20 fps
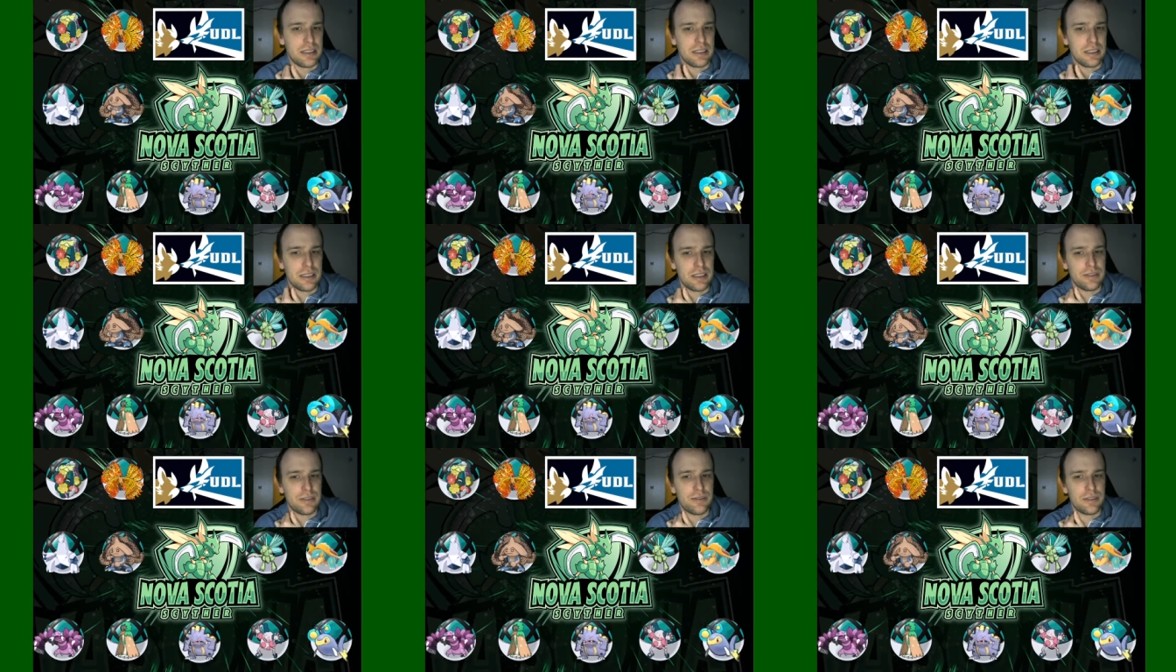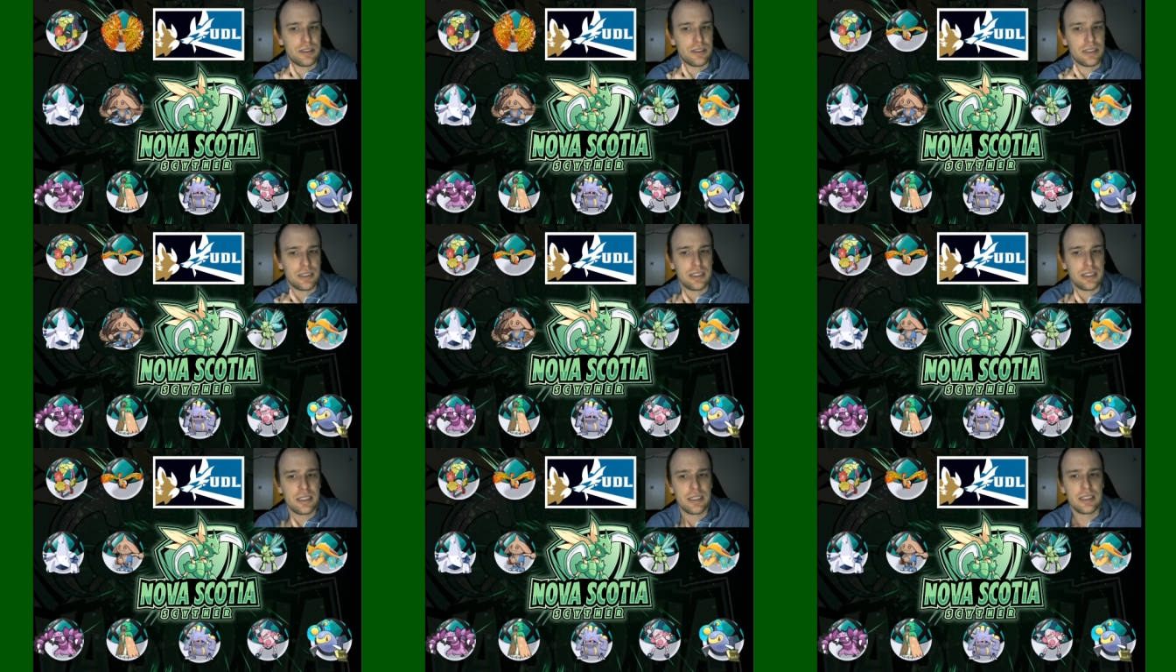
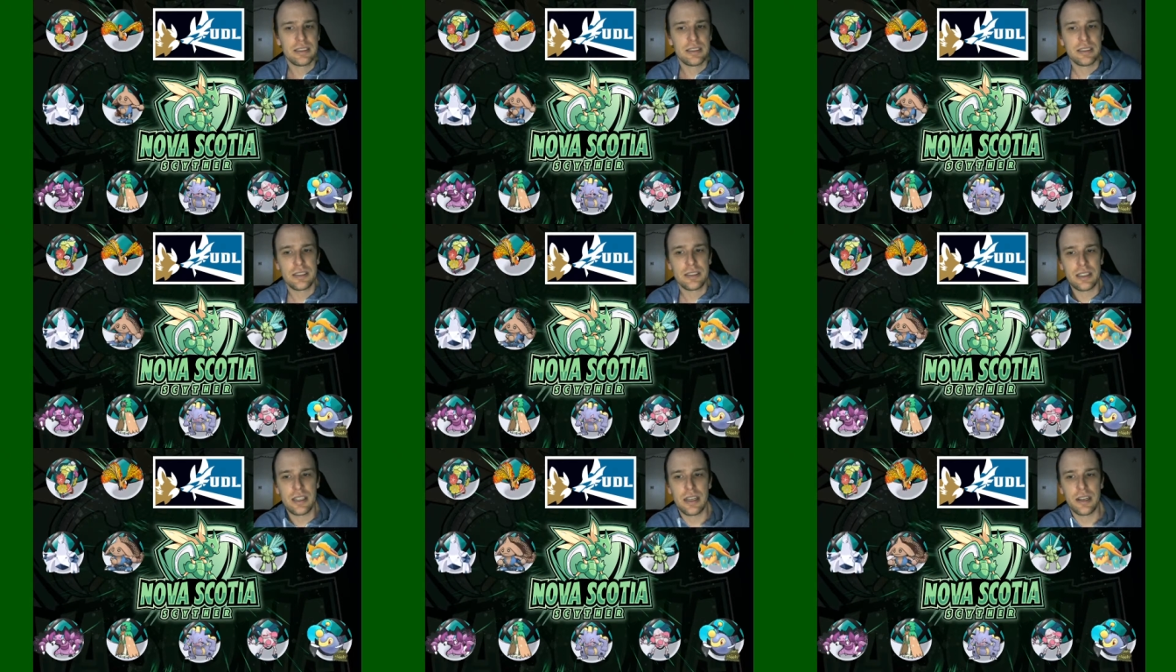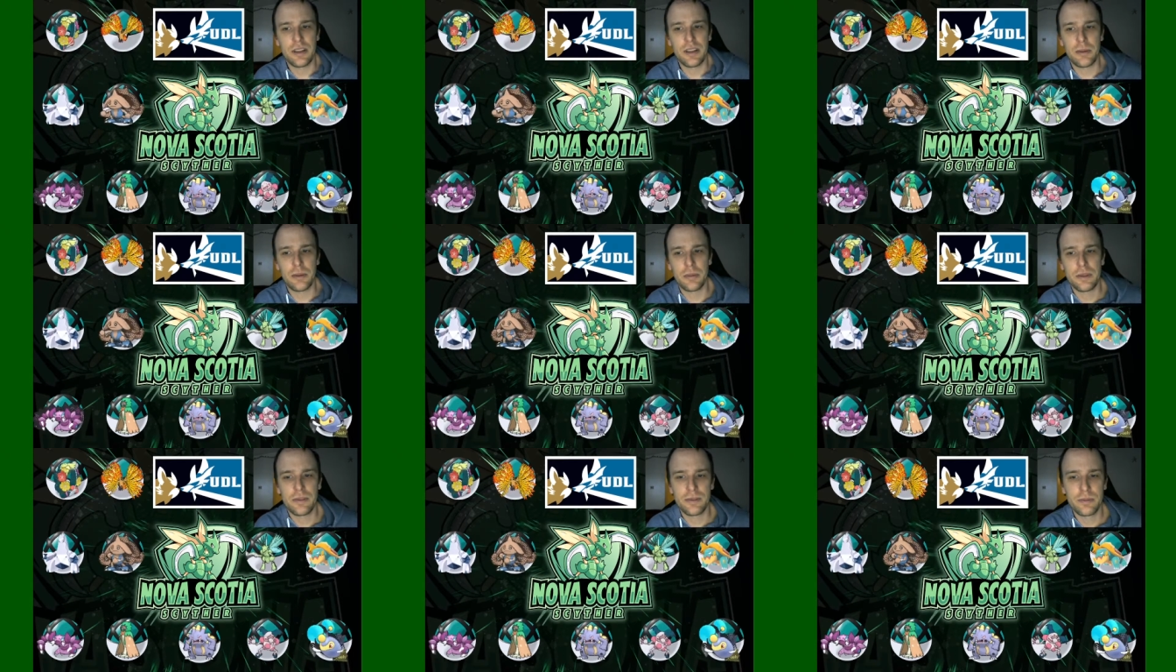different things, a lot of
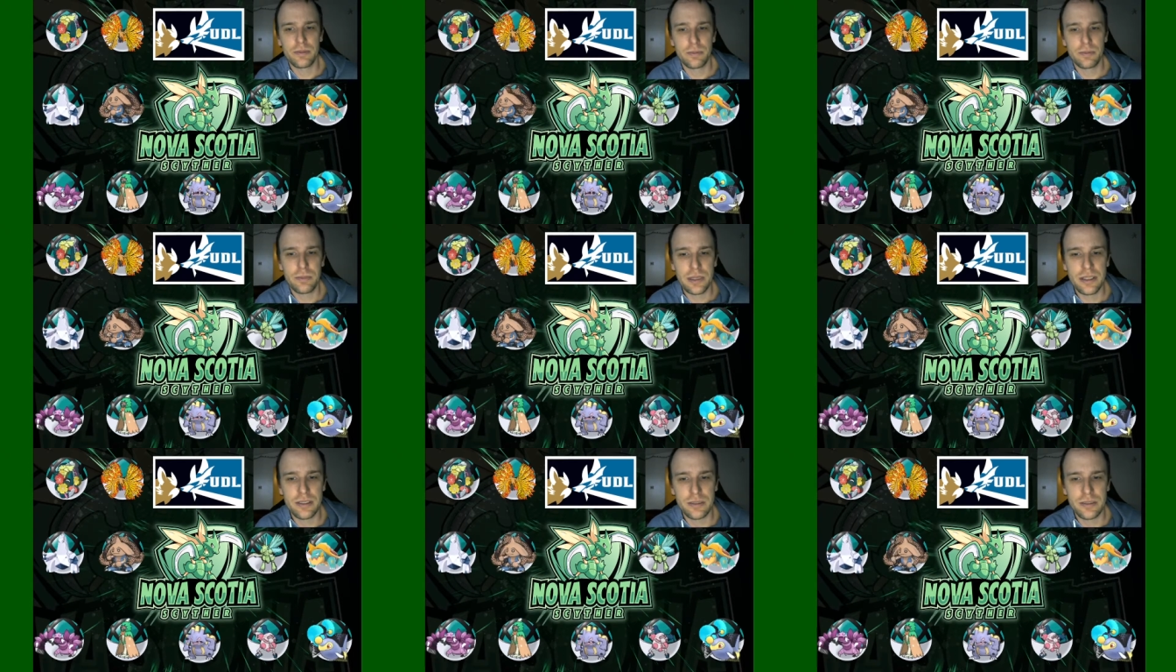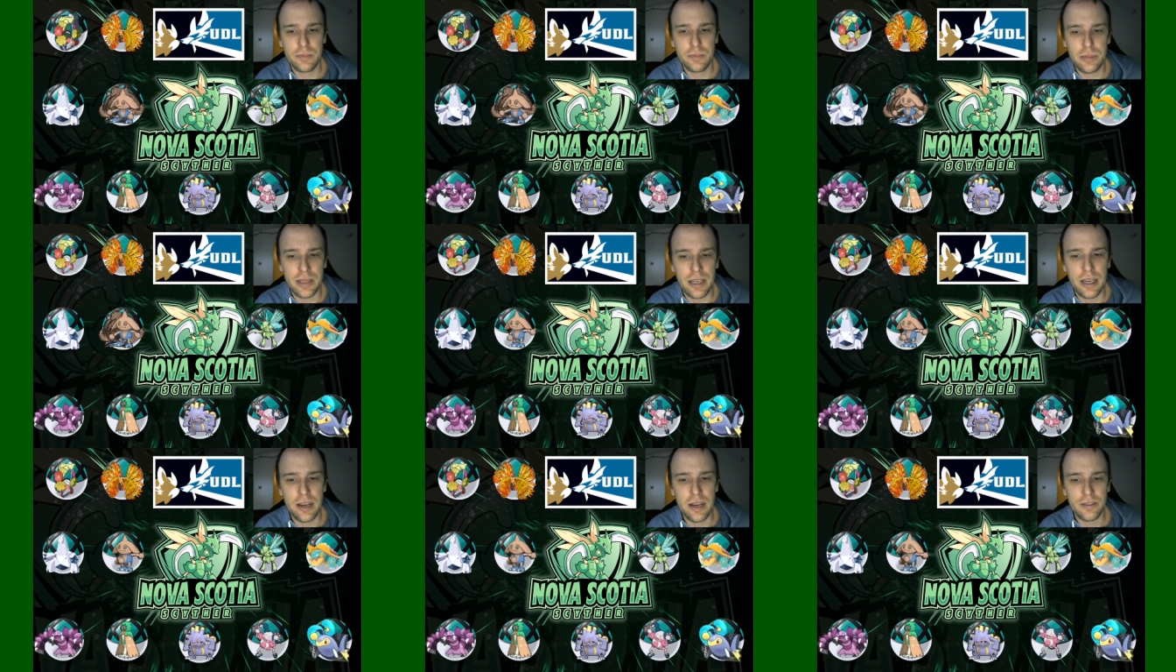them have been to
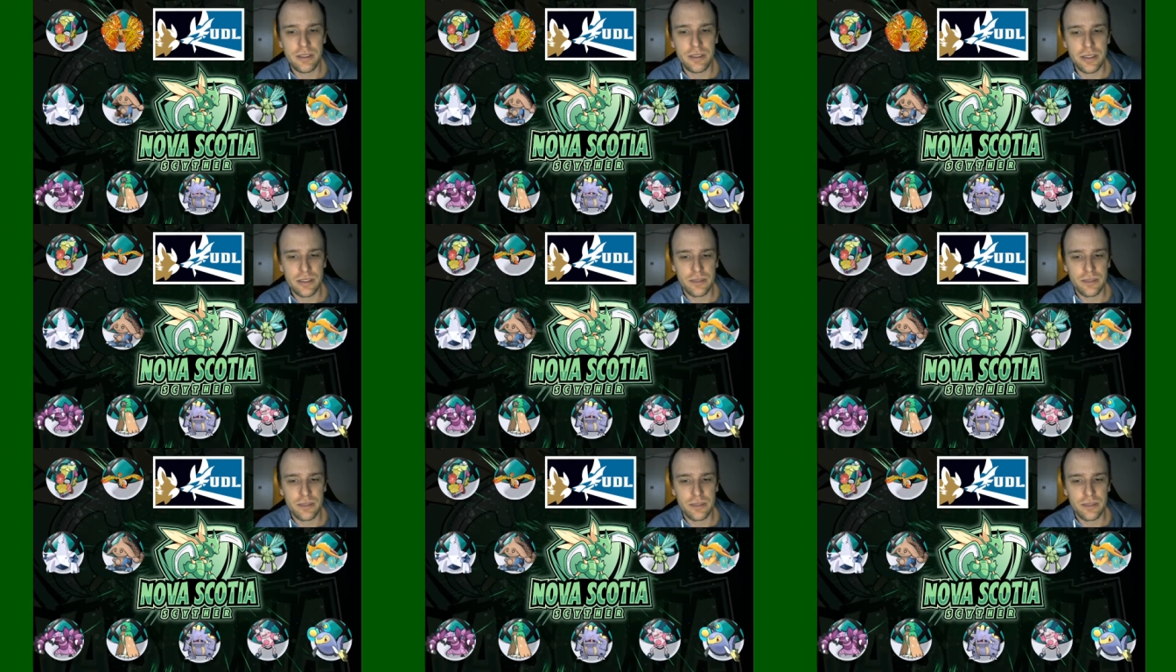playoffs